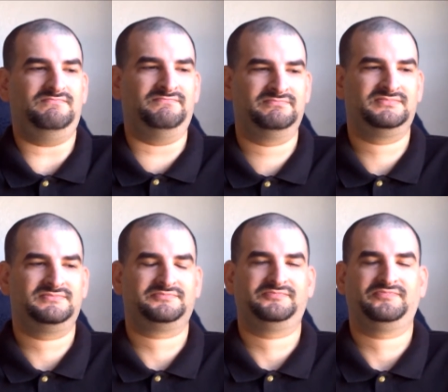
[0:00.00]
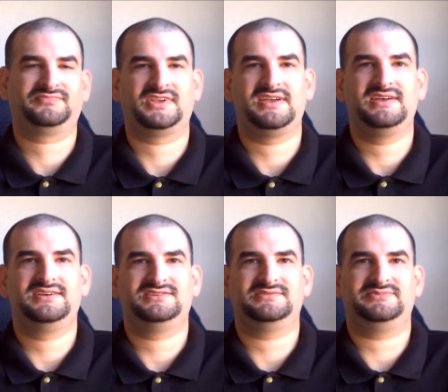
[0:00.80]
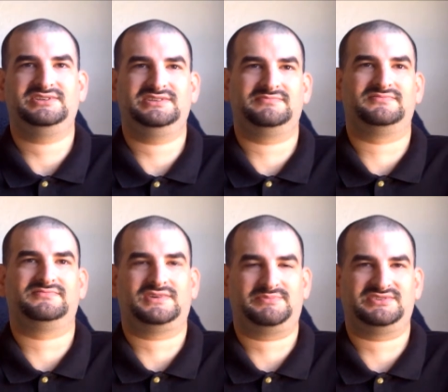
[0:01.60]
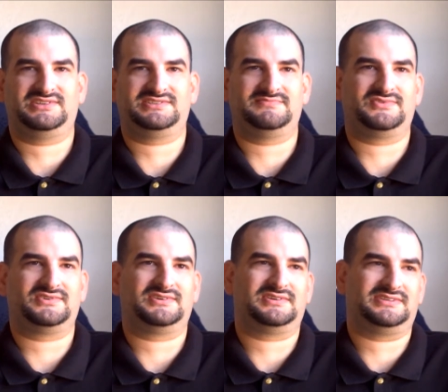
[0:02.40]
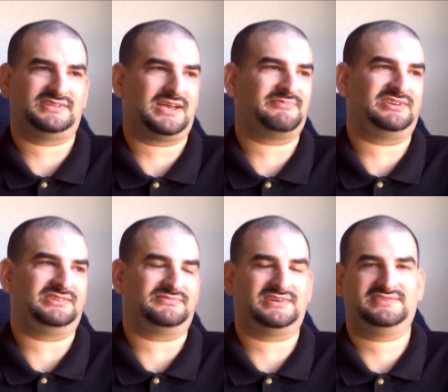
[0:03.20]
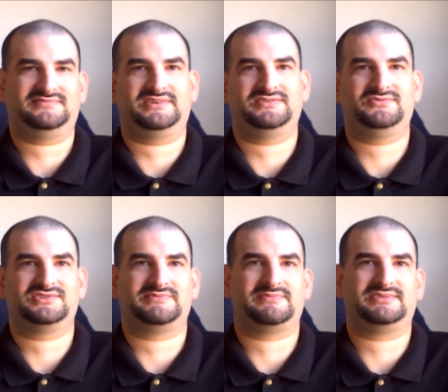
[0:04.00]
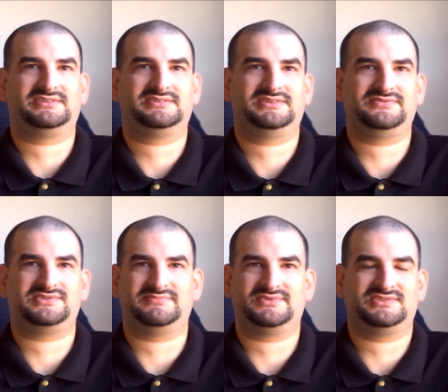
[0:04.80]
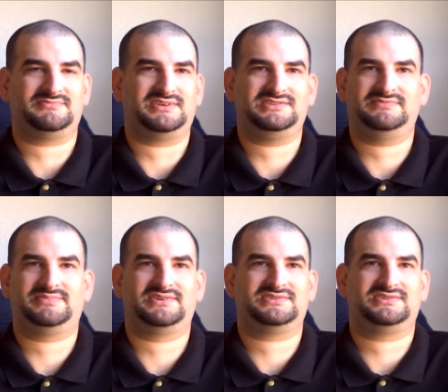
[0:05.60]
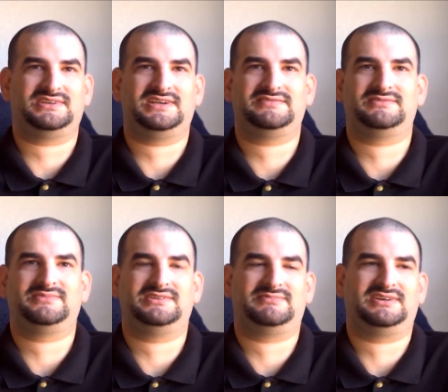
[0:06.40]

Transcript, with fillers: to me it represents more a diamond in the rough. Who was my brother? He was the most amazing person I've ever met in